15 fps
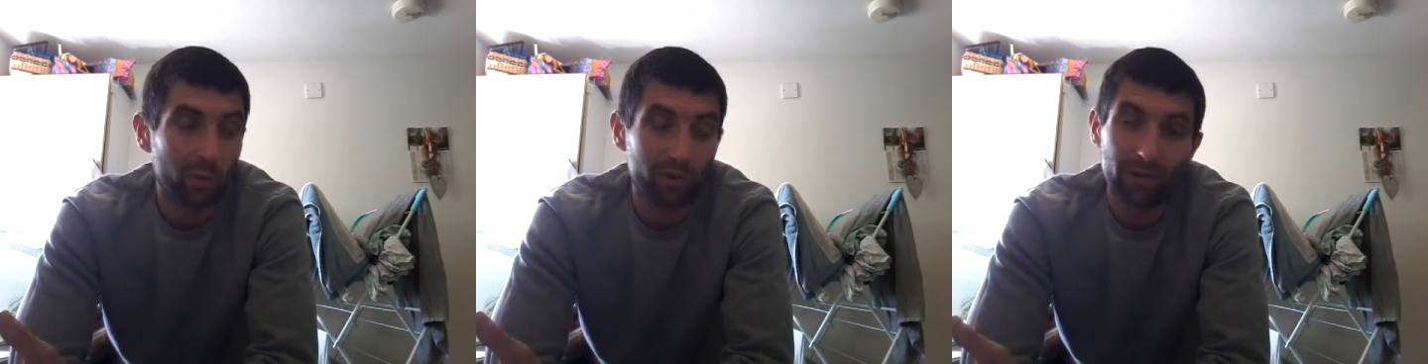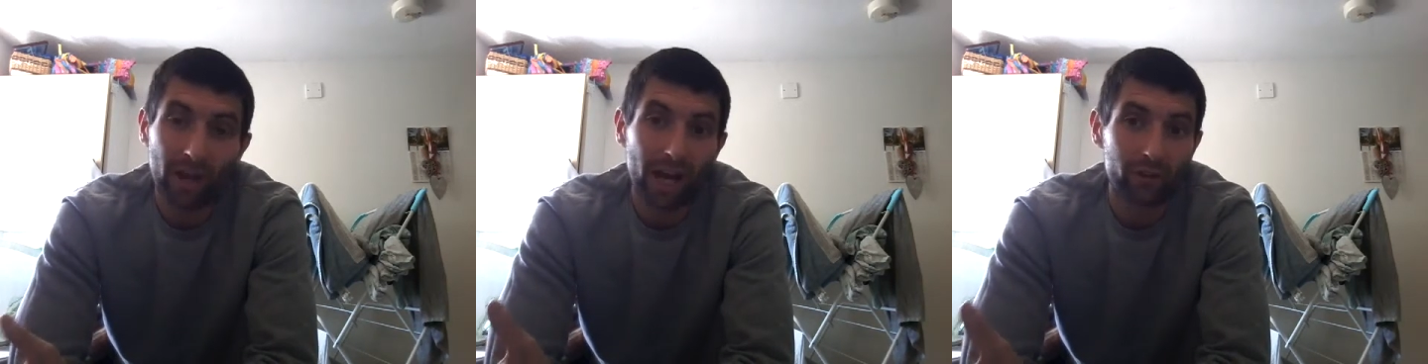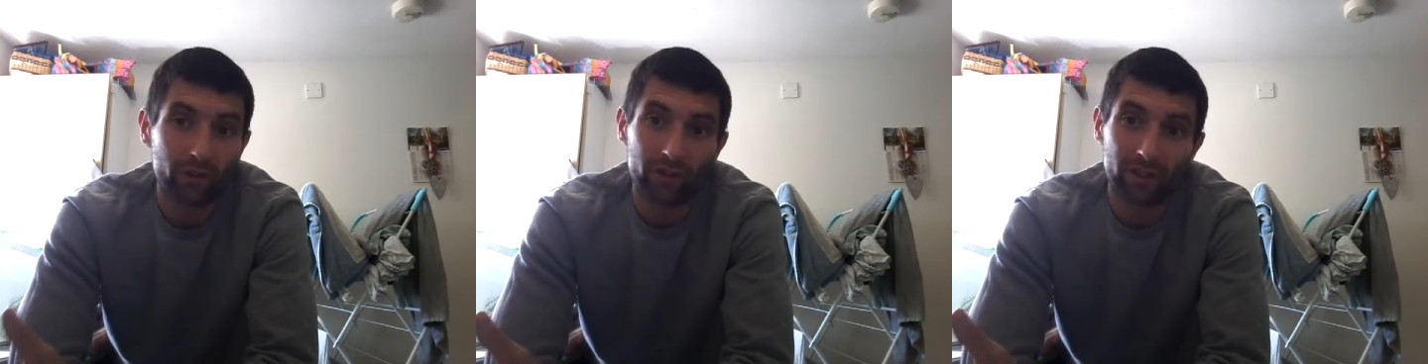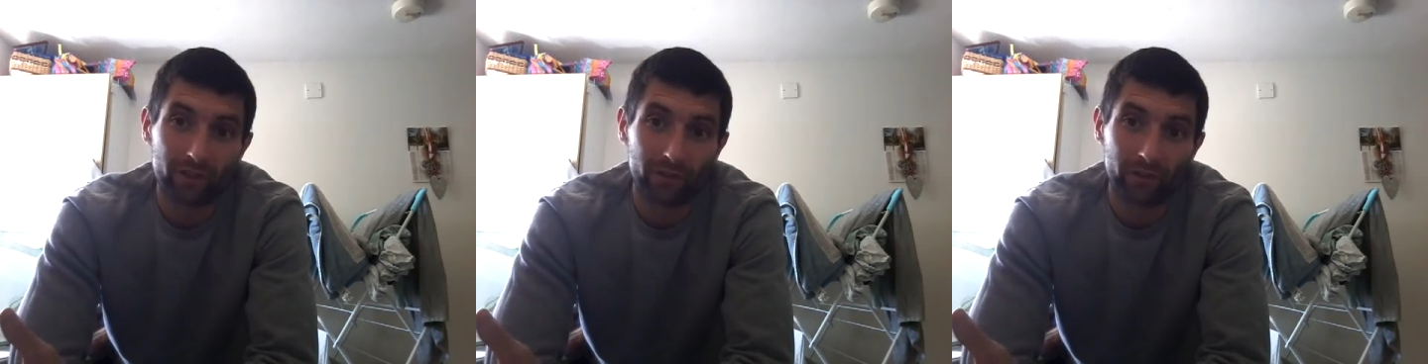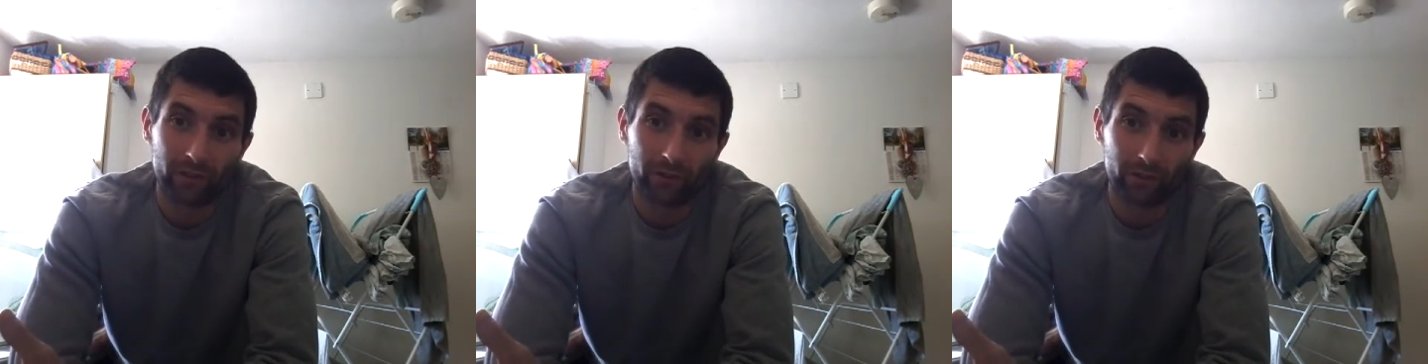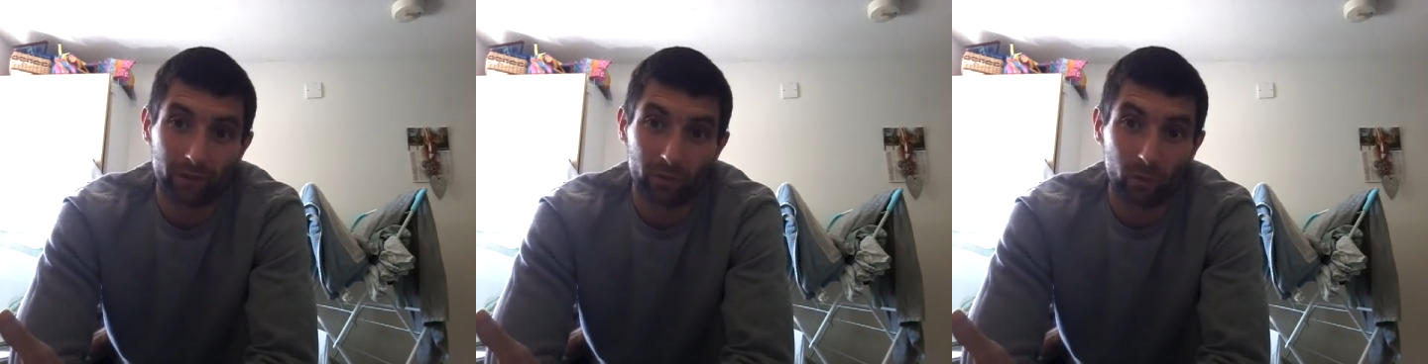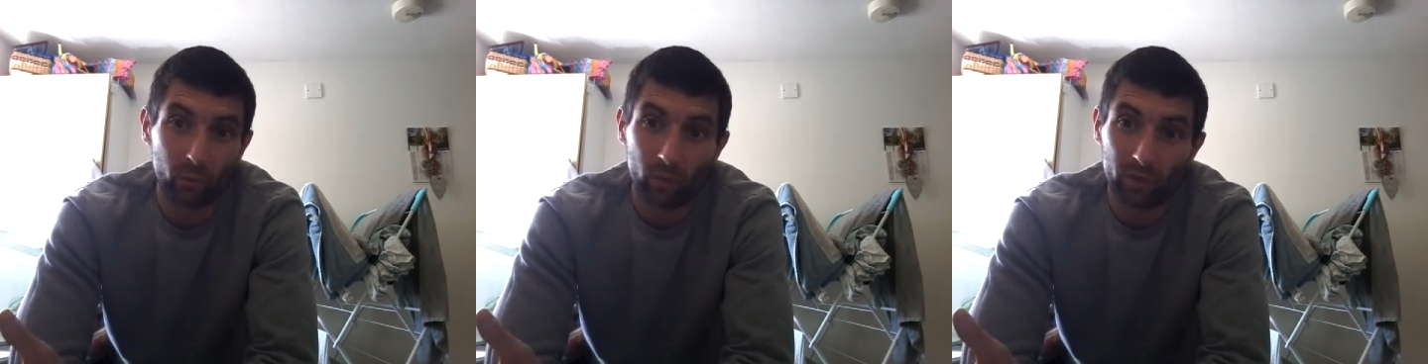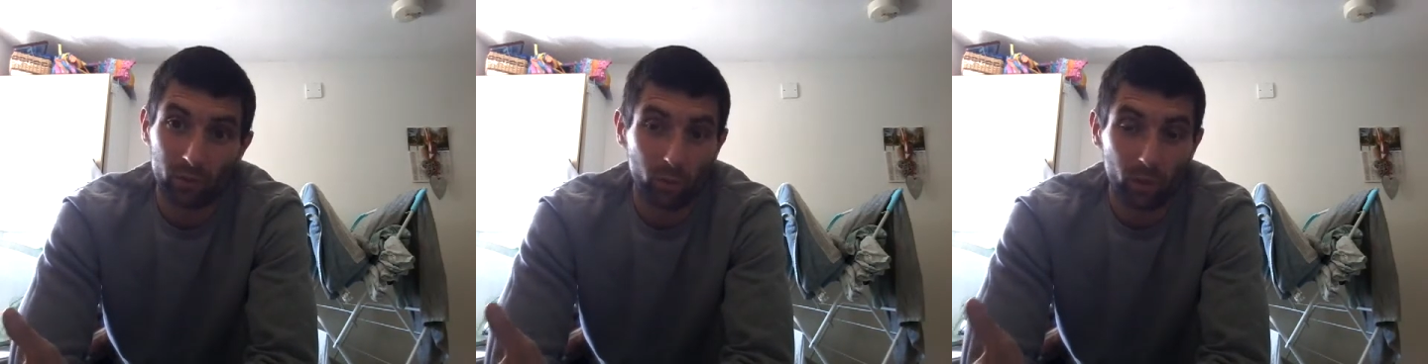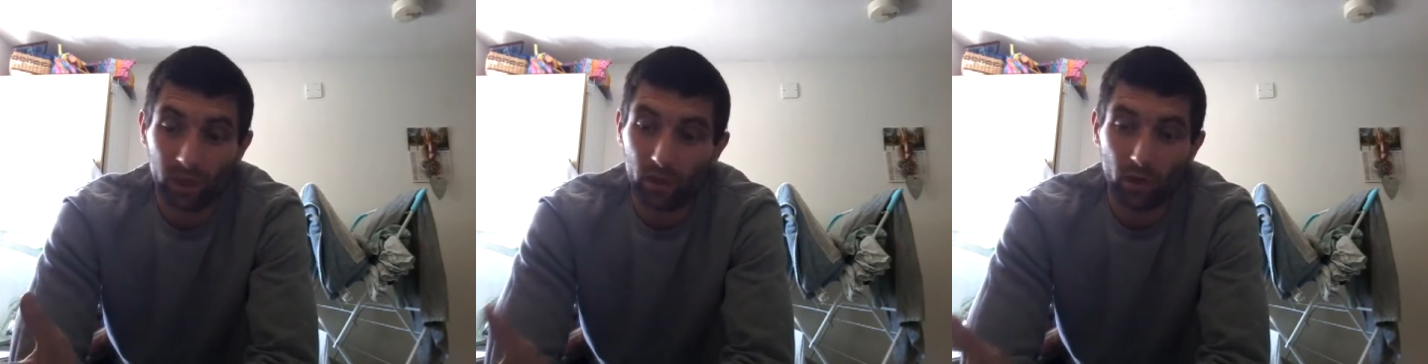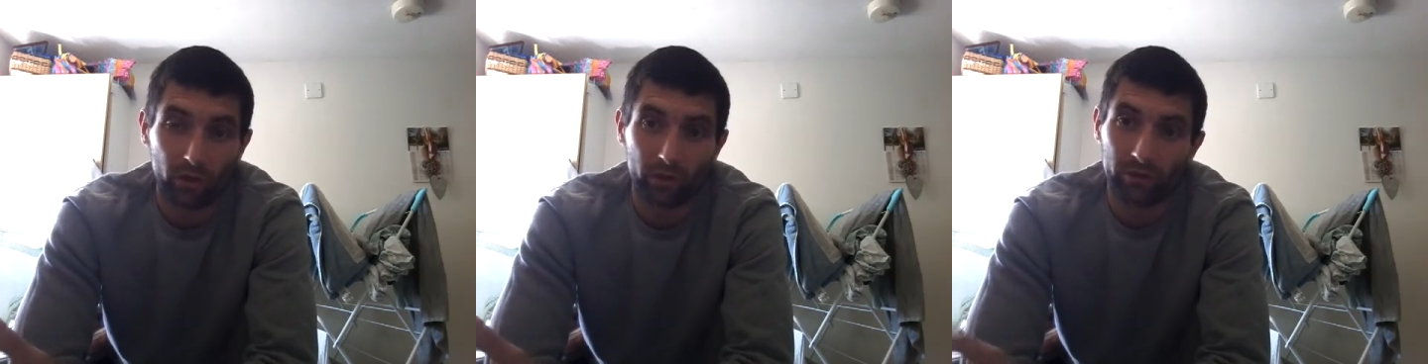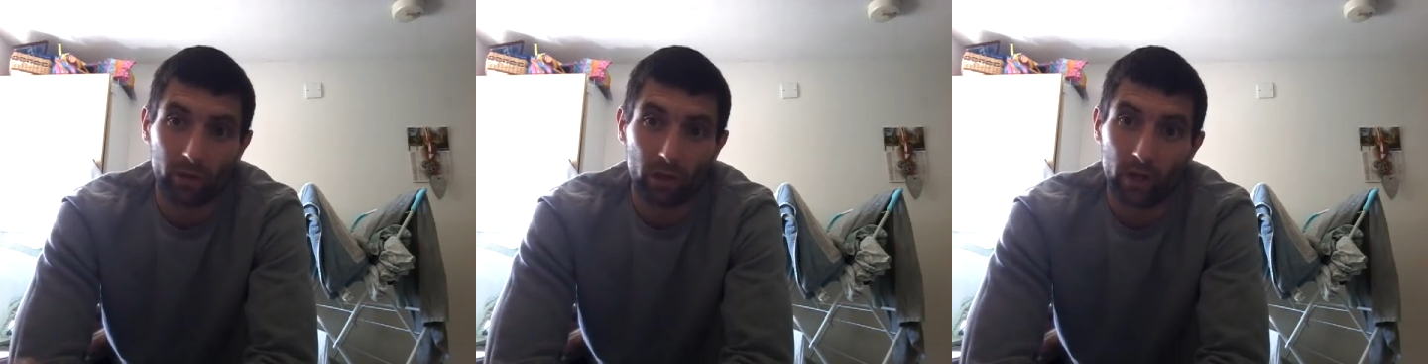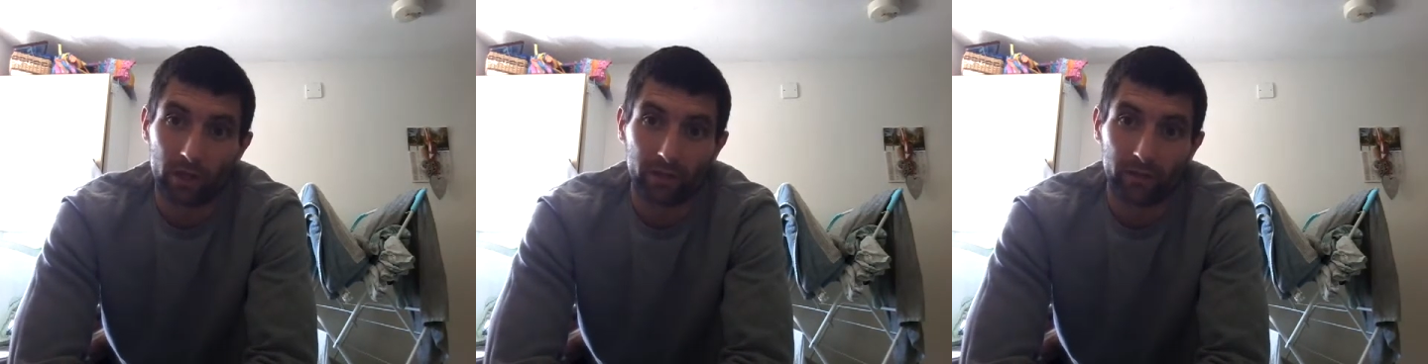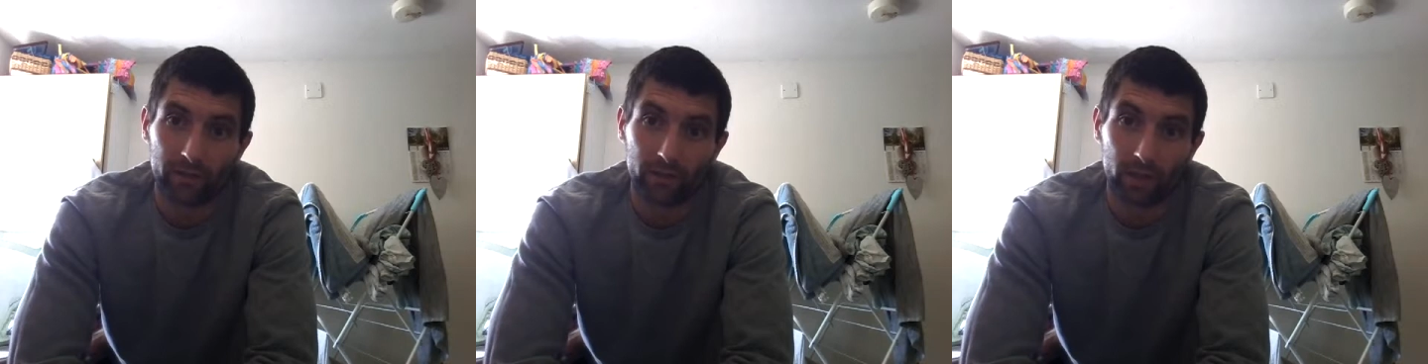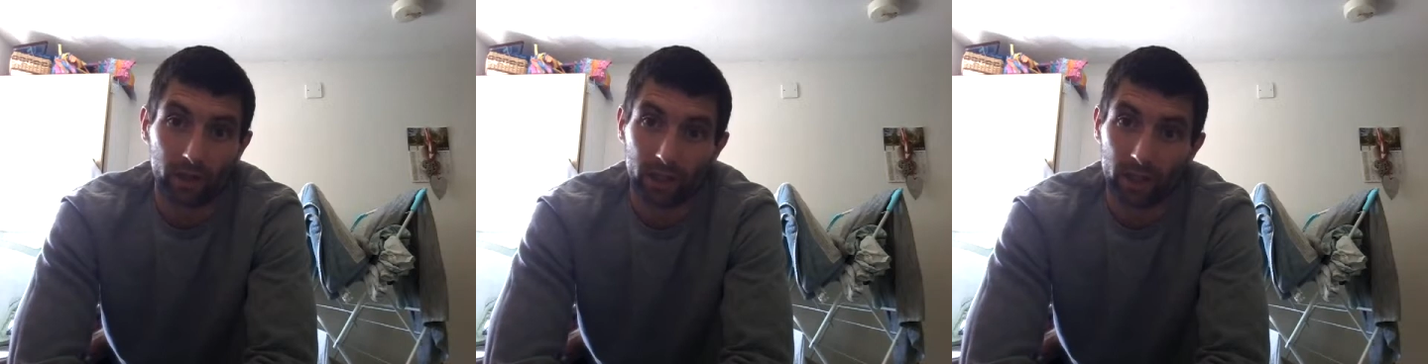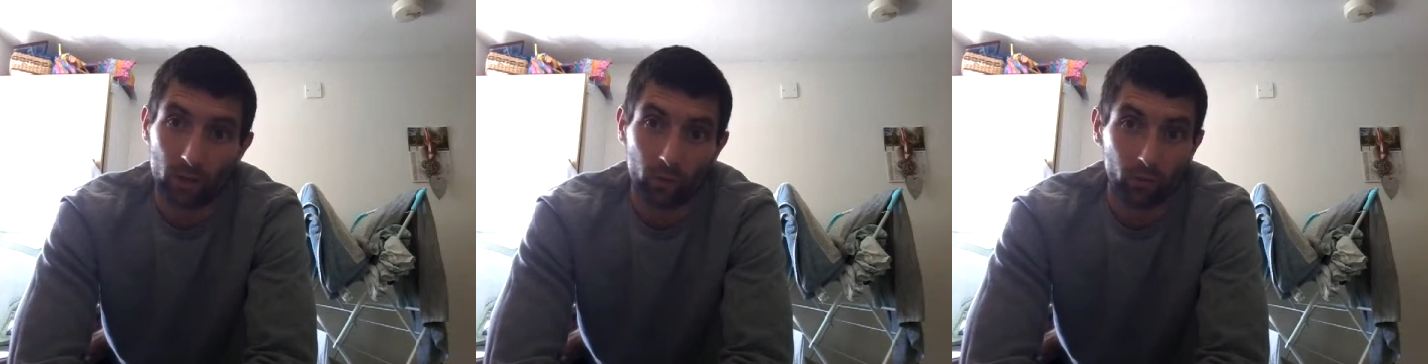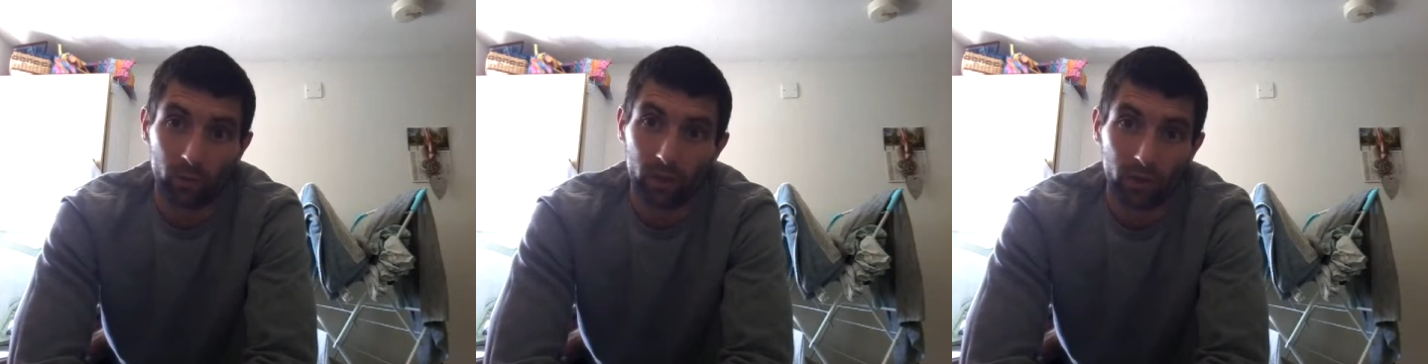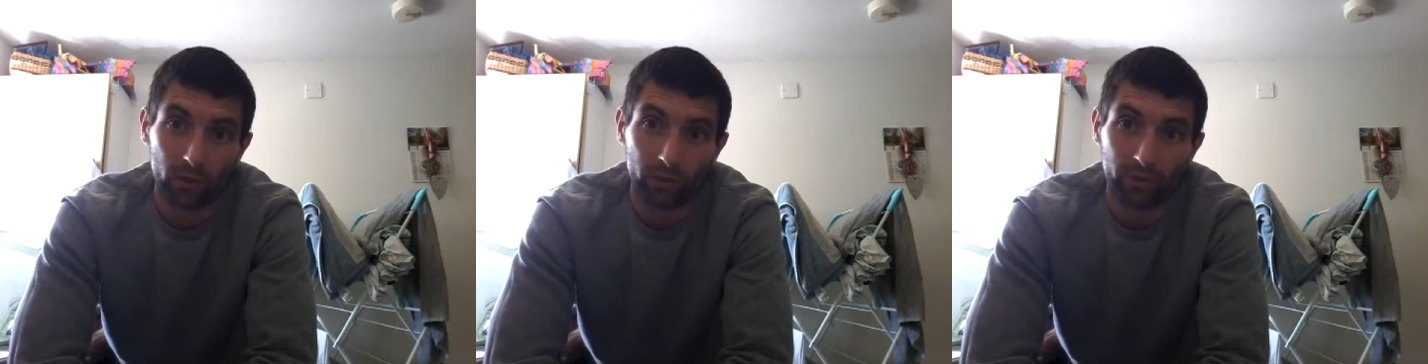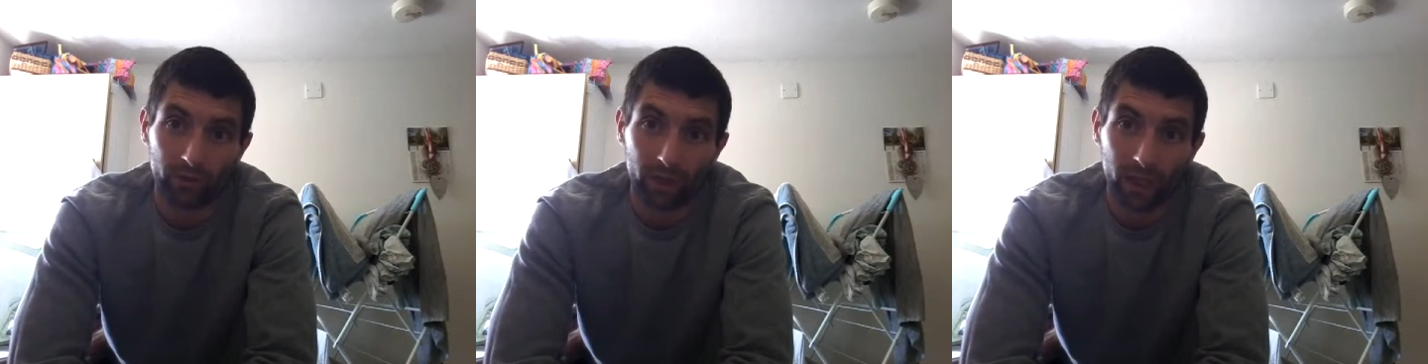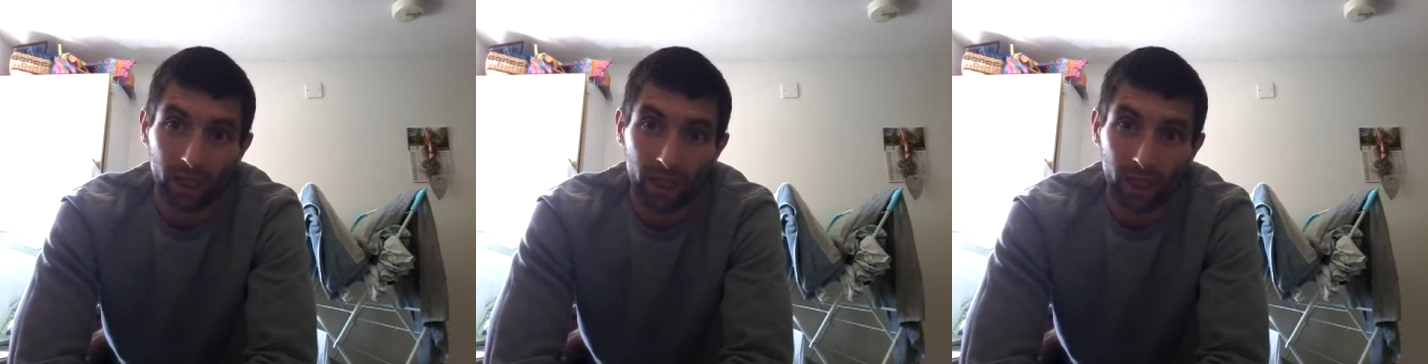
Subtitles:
Without Jesus, we're lost, guys and girls. We're lost.